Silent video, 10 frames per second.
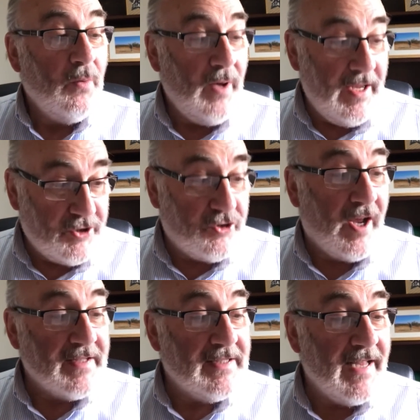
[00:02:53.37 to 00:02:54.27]
is
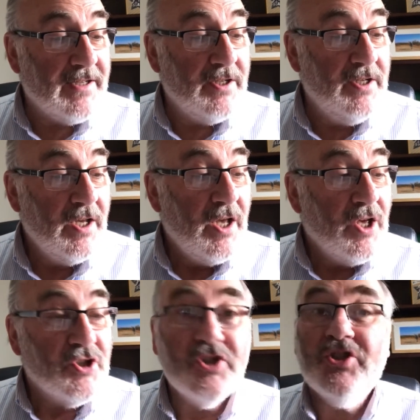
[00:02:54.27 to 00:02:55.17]
translated
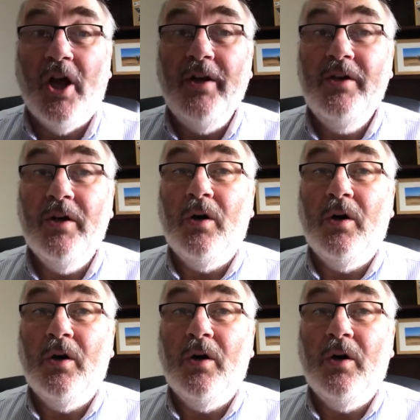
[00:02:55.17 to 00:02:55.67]
Son